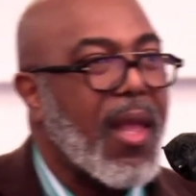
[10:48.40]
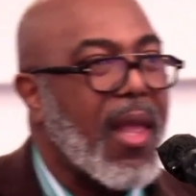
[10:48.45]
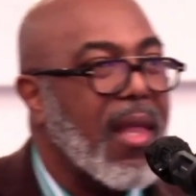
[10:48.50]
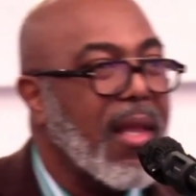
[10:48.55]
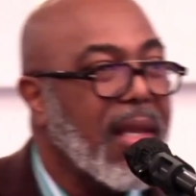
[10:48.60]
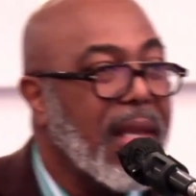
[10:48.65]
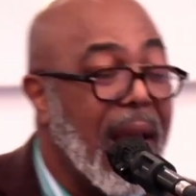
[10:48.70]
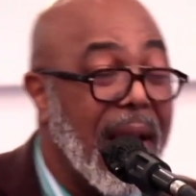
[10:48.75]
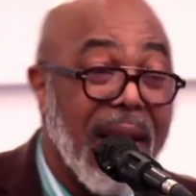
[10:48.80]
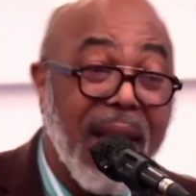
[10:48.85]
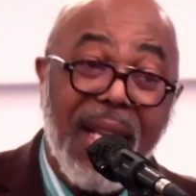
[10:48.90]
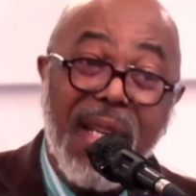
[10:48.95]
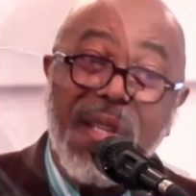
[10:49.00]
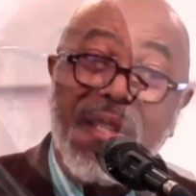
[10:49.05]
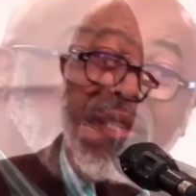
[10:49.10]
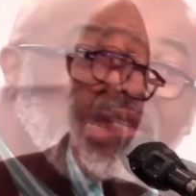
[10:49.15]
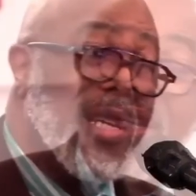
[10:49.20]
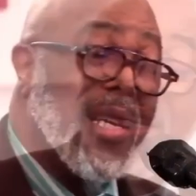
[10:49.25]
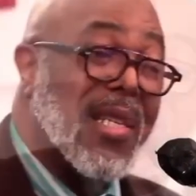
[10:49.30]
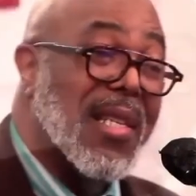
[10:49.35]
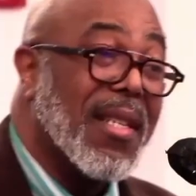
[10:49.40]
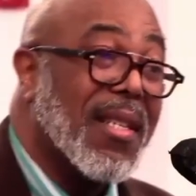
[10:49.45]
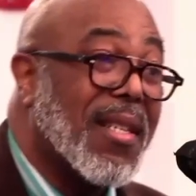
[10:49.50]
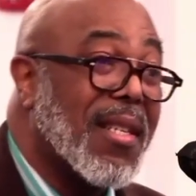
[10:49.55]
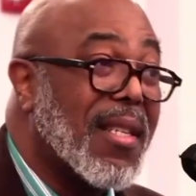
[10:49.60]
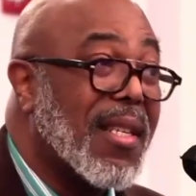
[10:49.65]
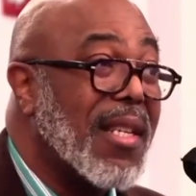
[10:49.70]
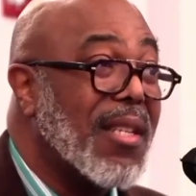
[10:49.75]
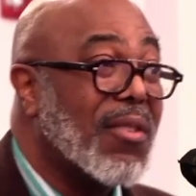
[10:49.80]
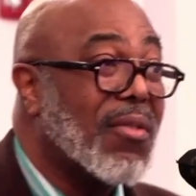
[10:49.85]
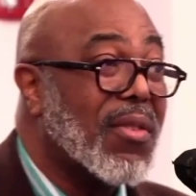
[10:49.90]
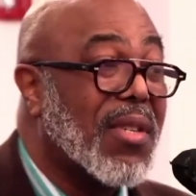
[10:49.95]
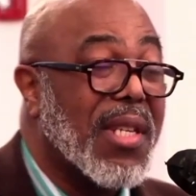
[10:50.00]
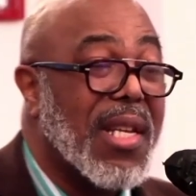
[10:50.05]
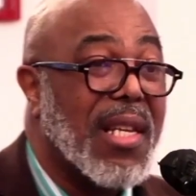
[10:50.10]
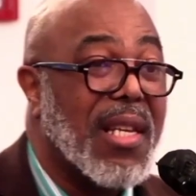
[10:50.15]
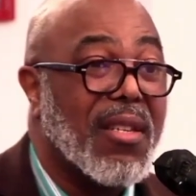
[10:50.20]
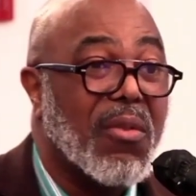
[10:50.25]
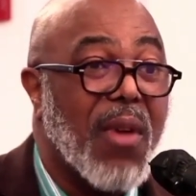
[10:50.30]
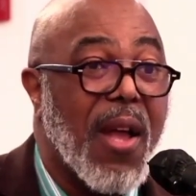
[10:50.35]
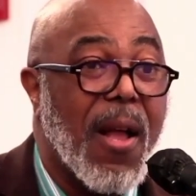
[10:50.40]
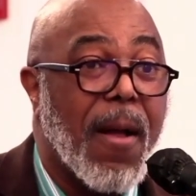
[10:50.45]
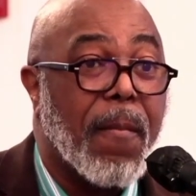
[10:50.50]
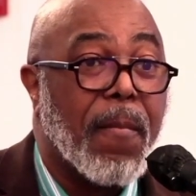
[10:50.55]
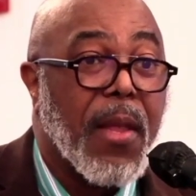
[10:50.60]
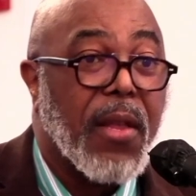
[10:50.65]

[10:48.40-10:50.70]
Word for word: Now here's now this is interesting as well.